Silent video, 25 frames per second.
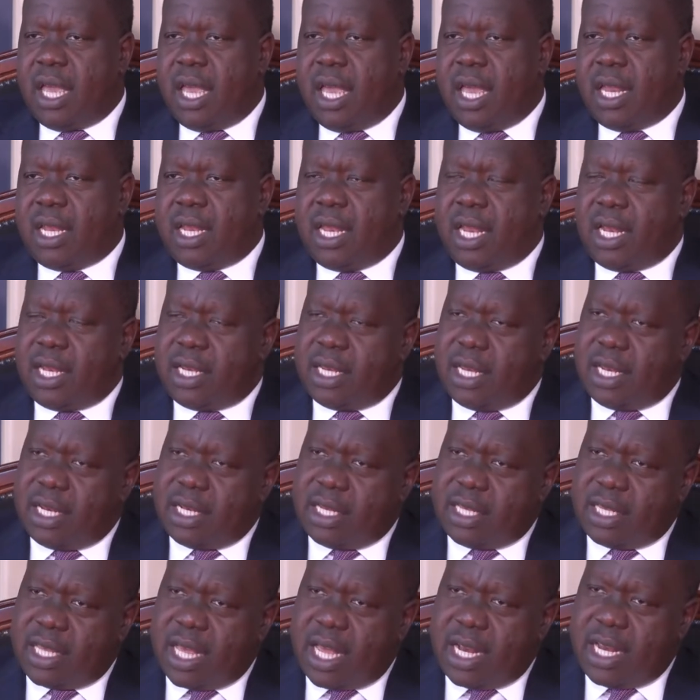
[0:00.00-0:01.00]
And
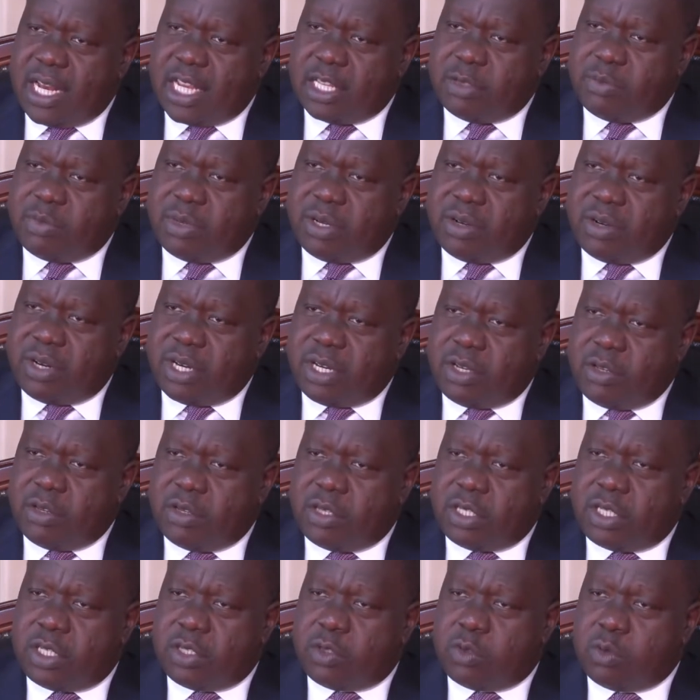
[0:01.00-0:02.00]
then that has been
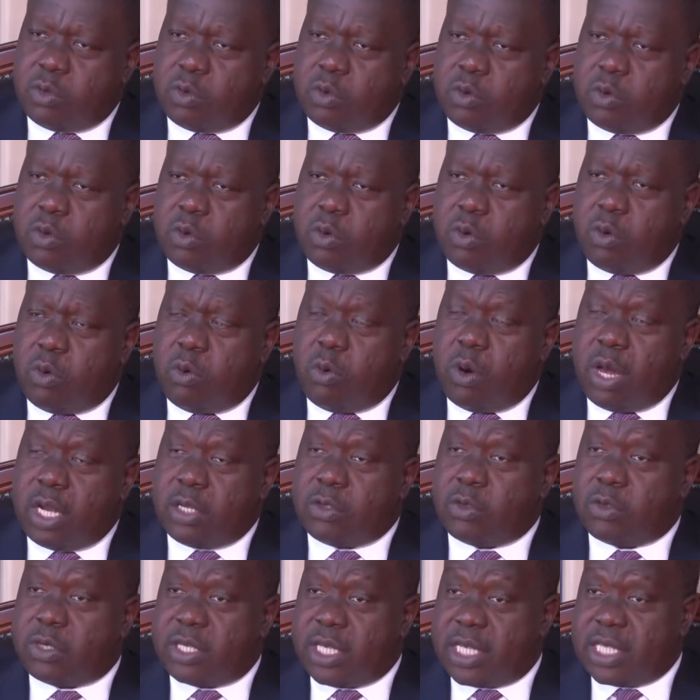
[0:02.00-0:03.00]
reduced to 1
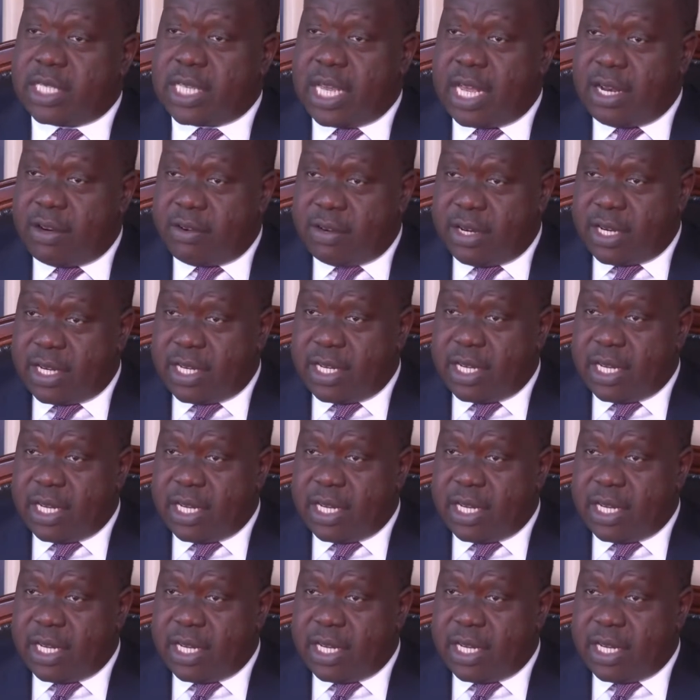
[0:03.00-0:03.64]
to 600.